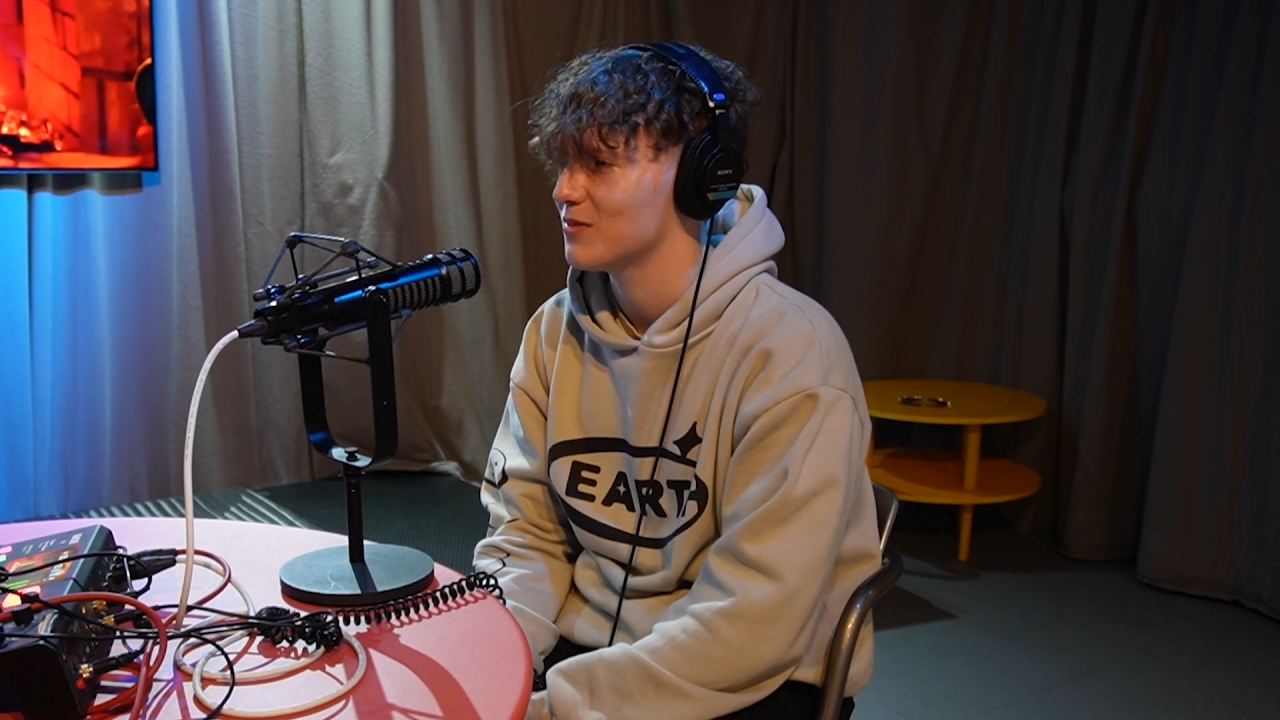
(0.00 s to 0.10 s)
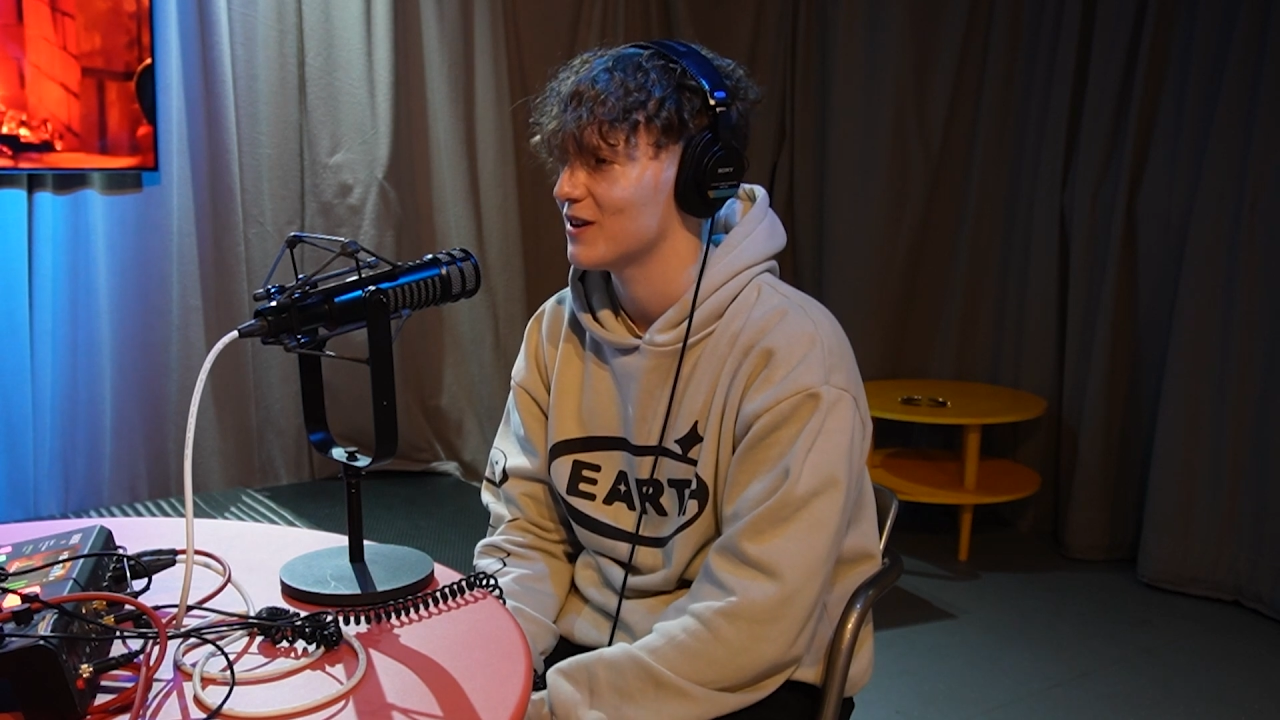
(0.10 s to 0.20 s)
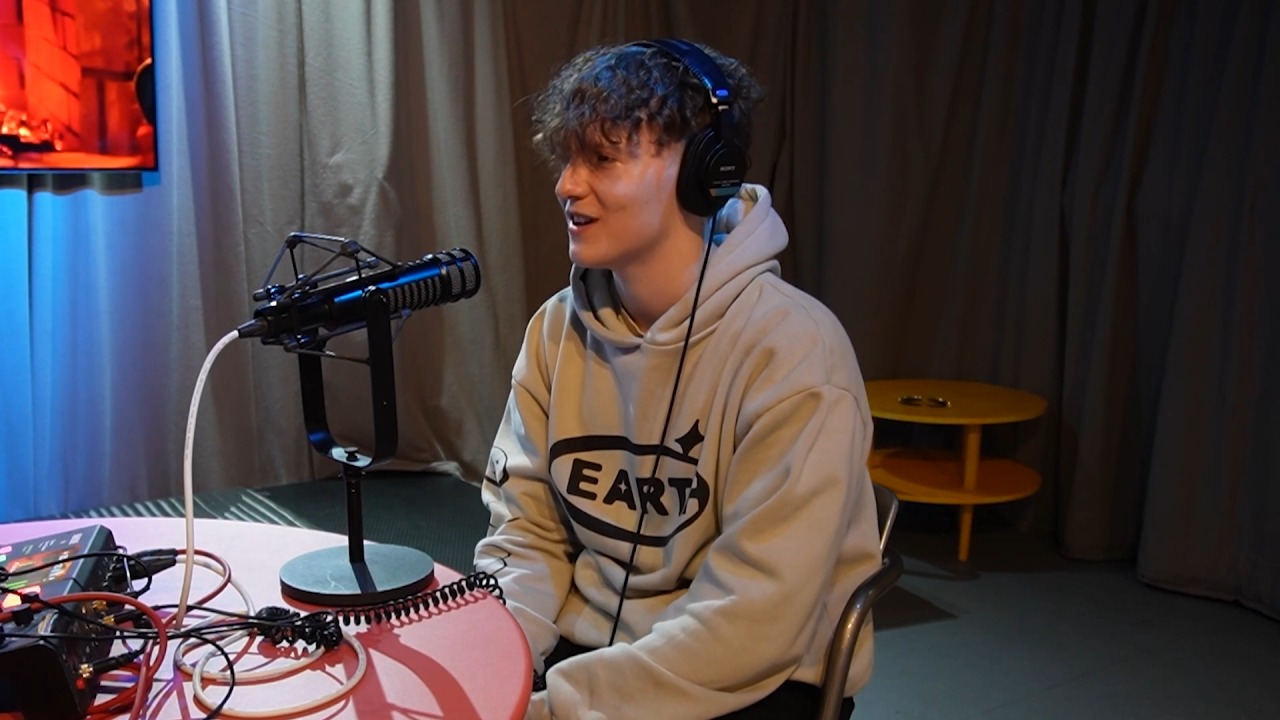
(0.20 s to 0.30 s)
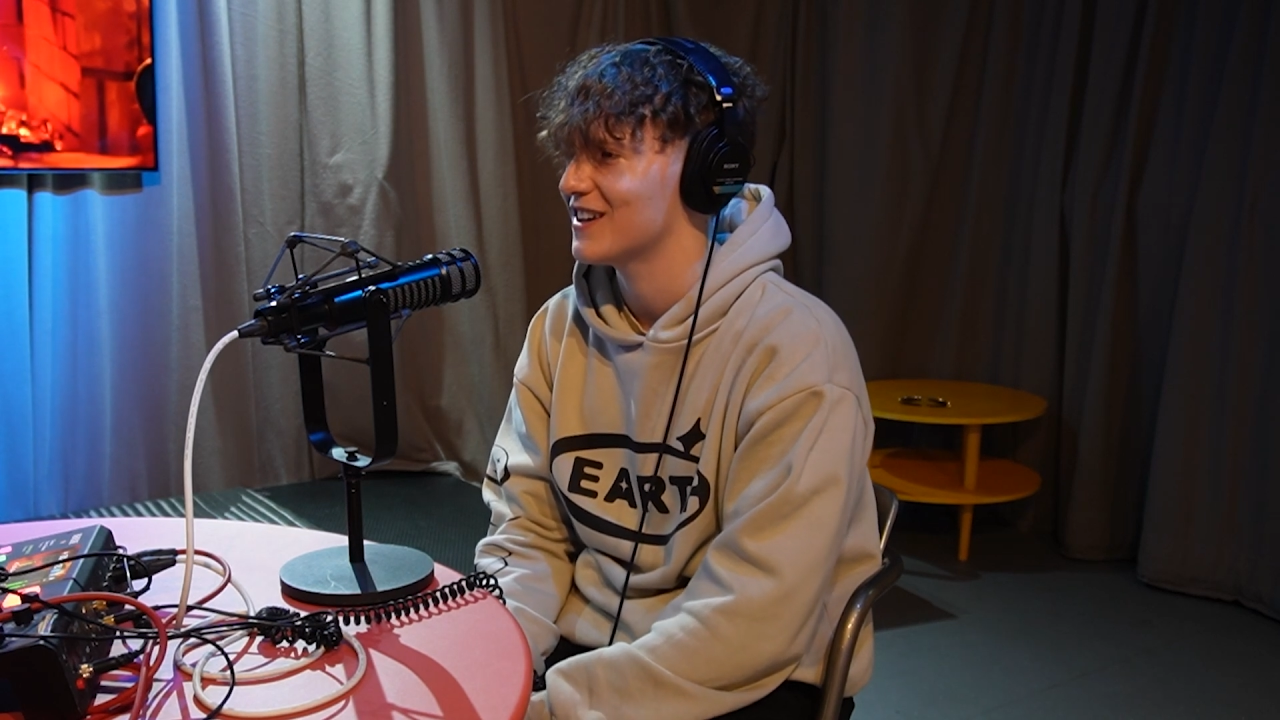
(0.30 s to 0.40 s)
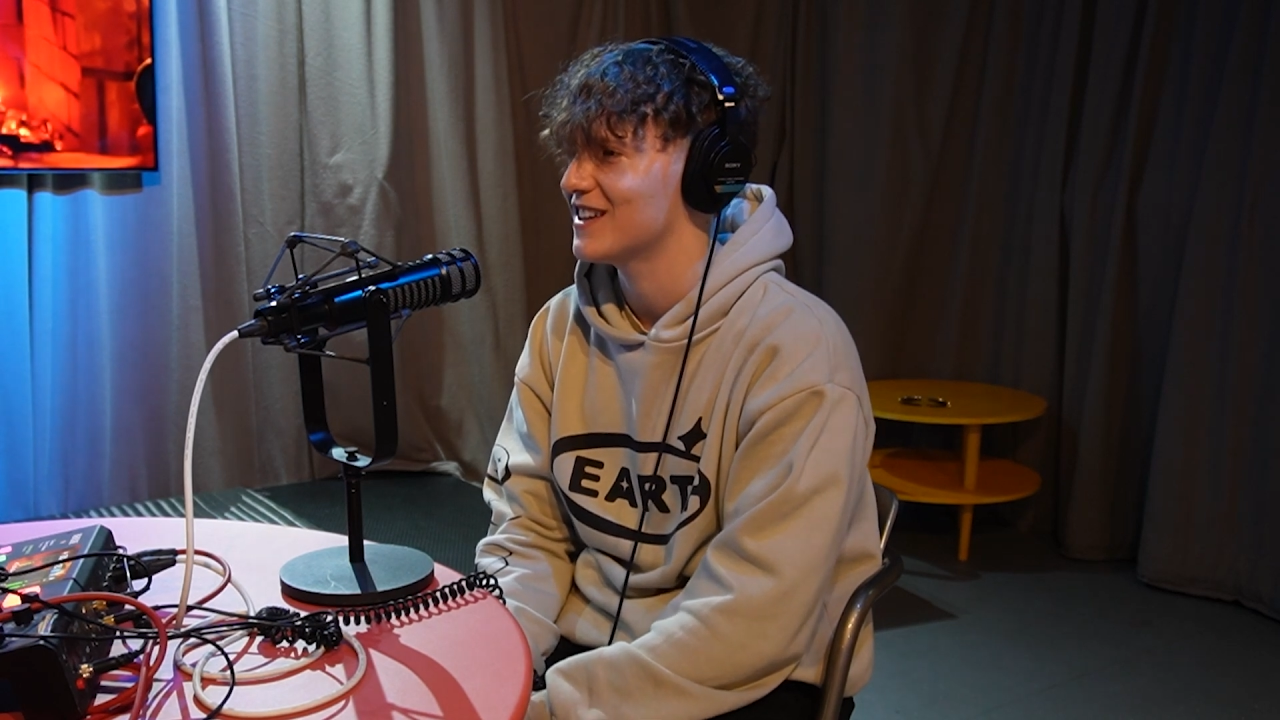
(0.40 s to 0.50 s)

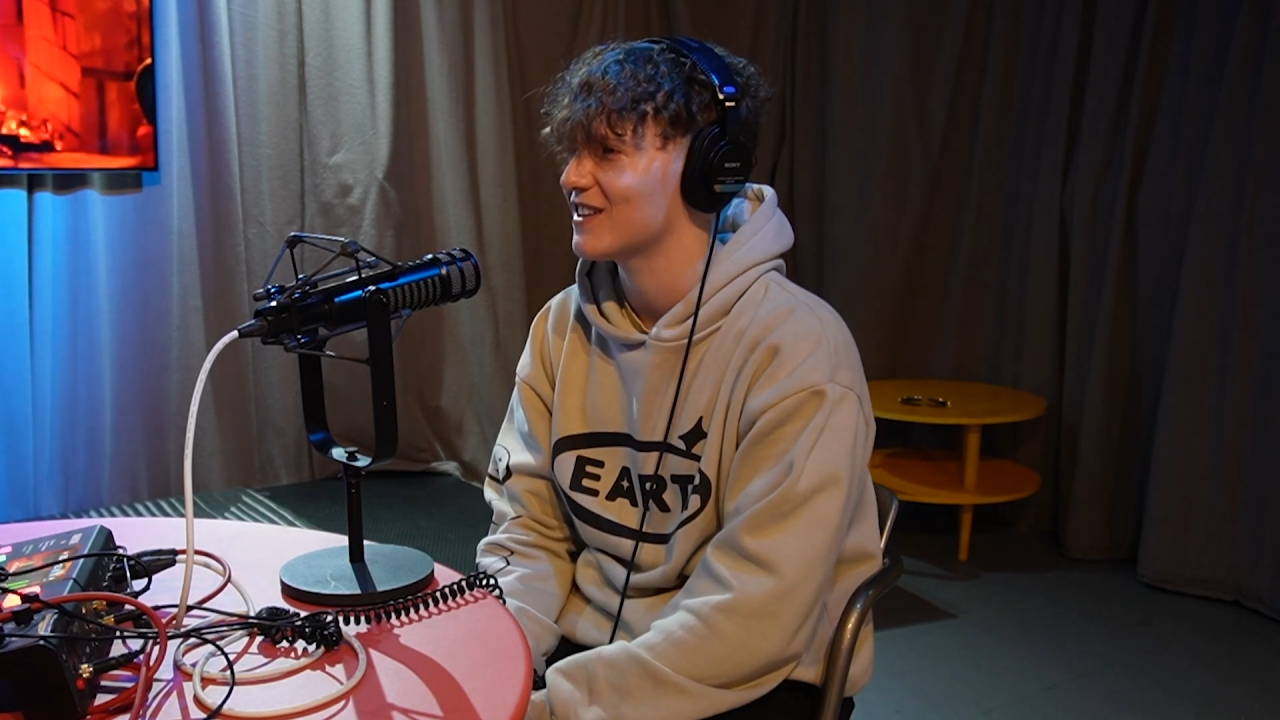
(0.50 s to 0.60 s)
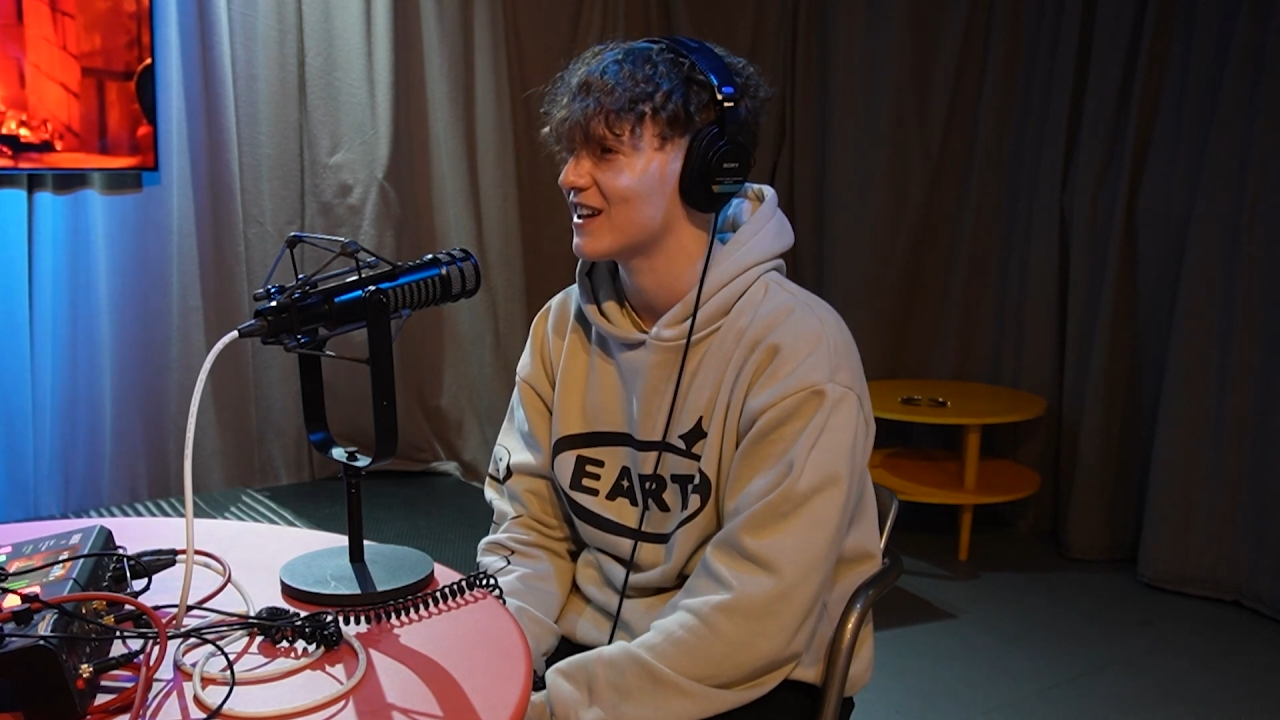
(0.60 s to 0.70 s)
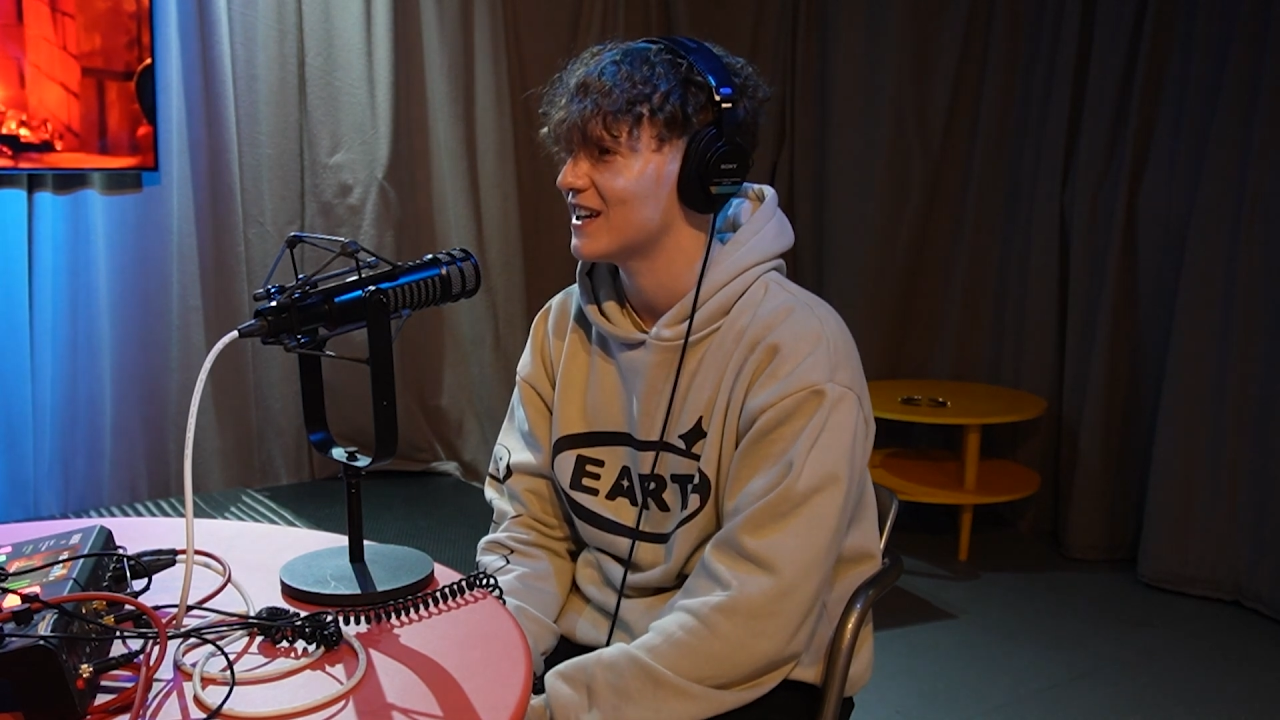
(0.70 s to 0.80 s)
but it's like